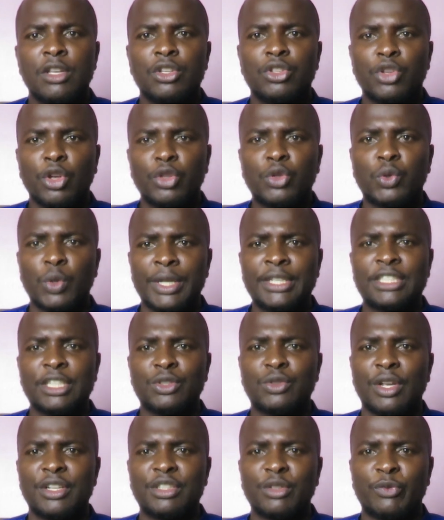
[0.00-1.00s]
So
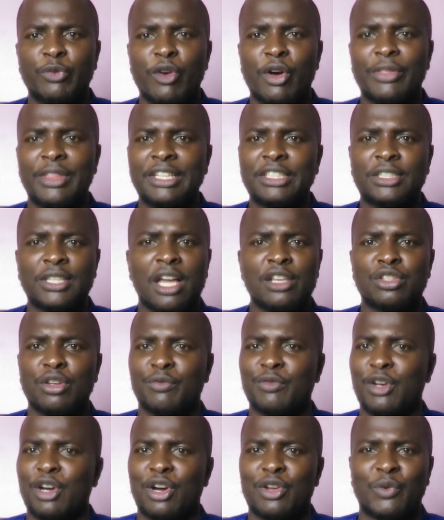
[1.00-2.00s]
2024, the church
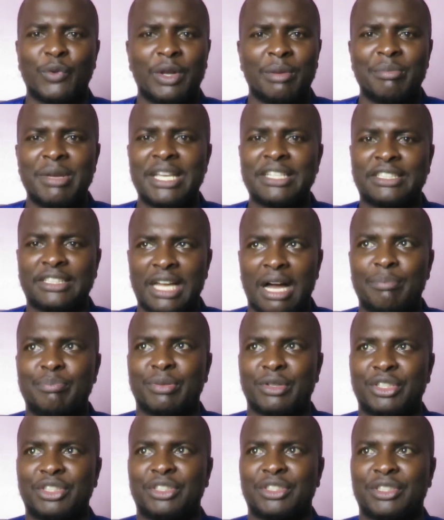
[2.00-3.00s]
of God will be
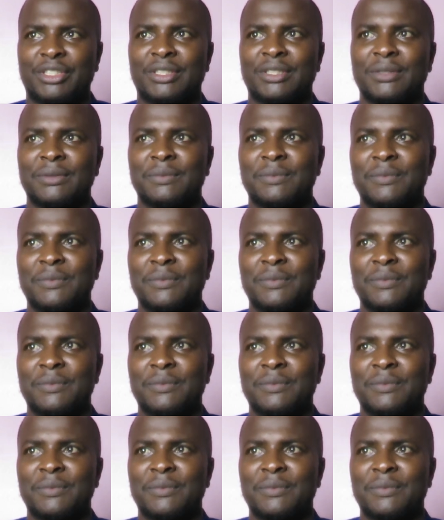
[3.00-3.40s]
established.